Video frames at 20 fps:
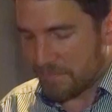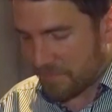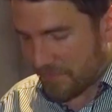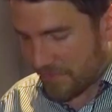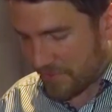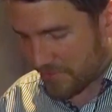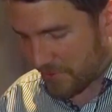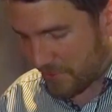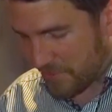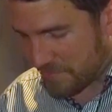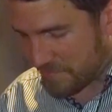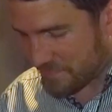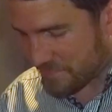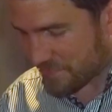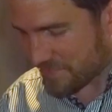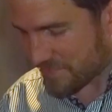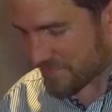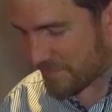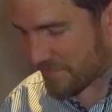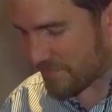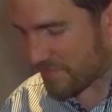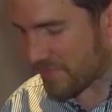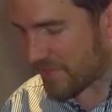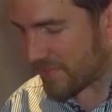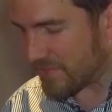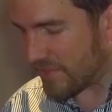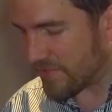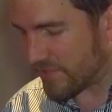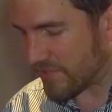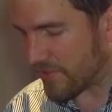So
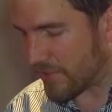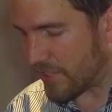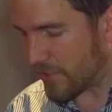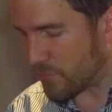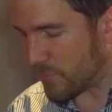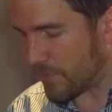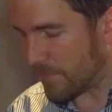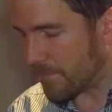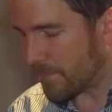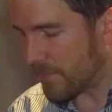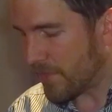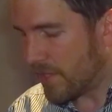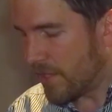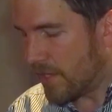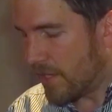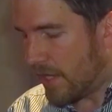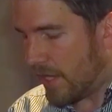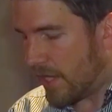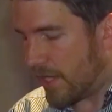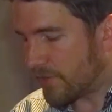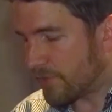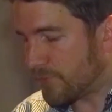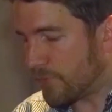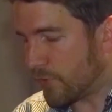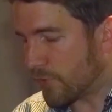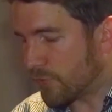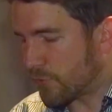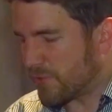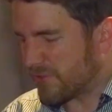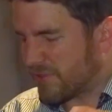that's the third one. The
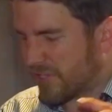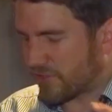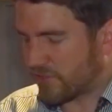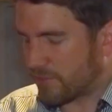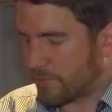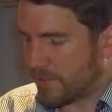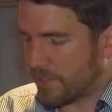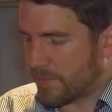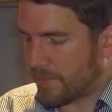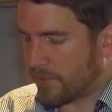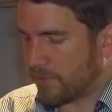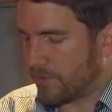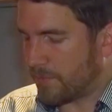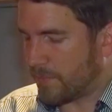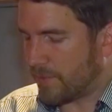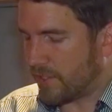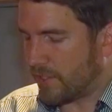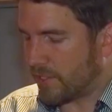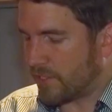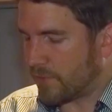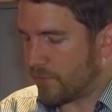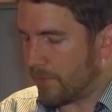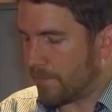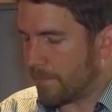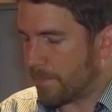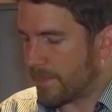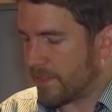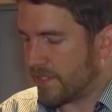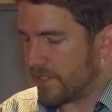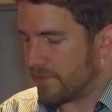fourth one, touched a bit earlier
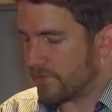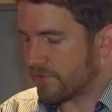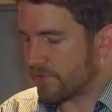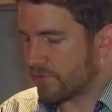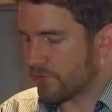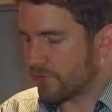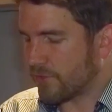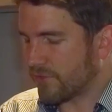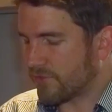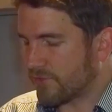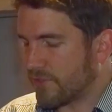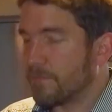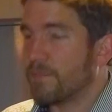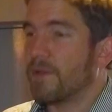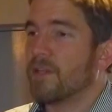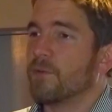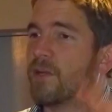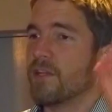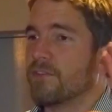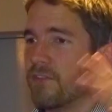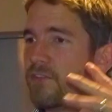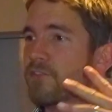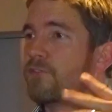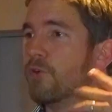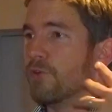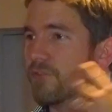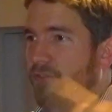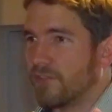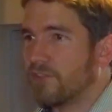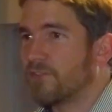on, is trust. And by the way, I do
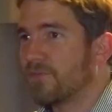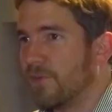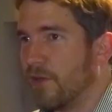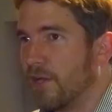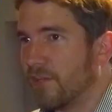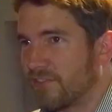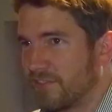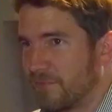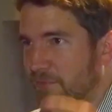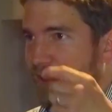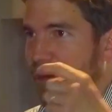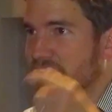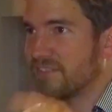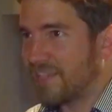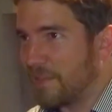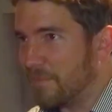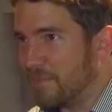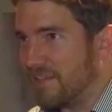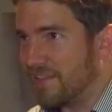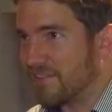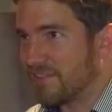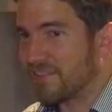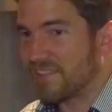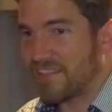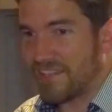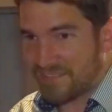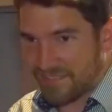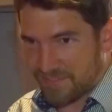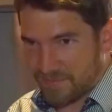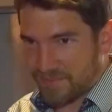talk this fast. I've only got 10 minutes. I was
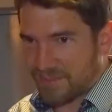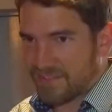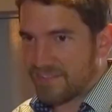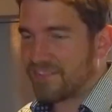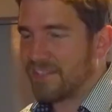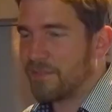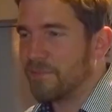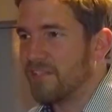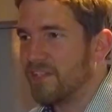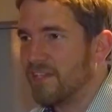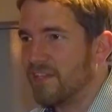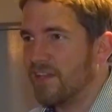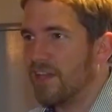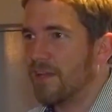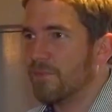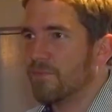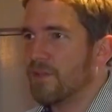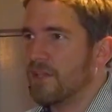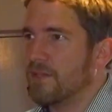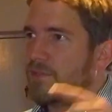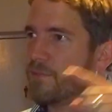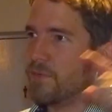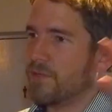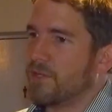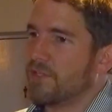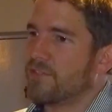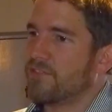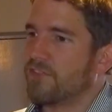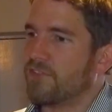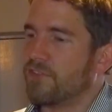saying to this gentleman here, when
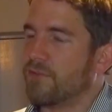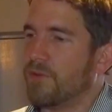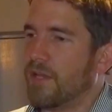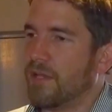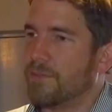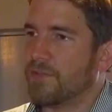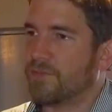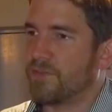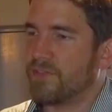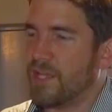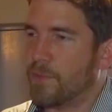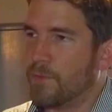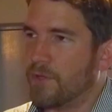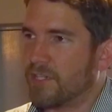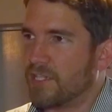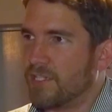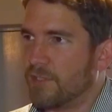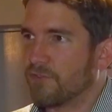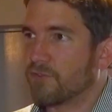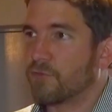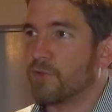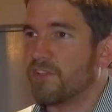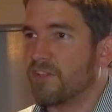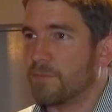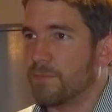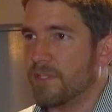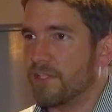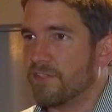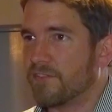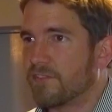I used to do different networking, there was
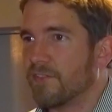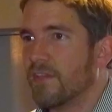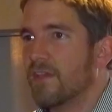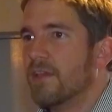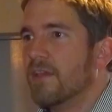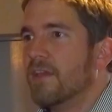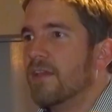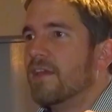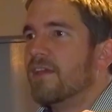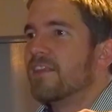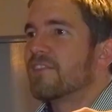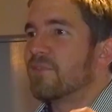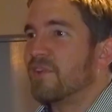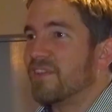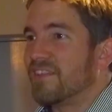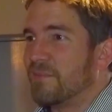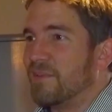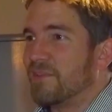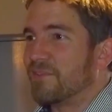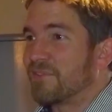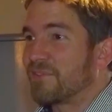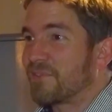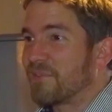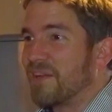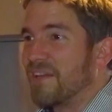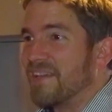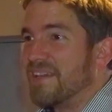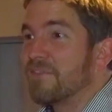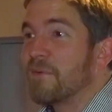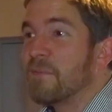20 minutes. 20 minutes was
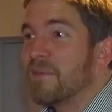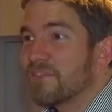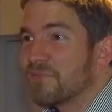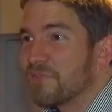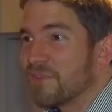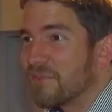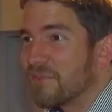great. Have I missed one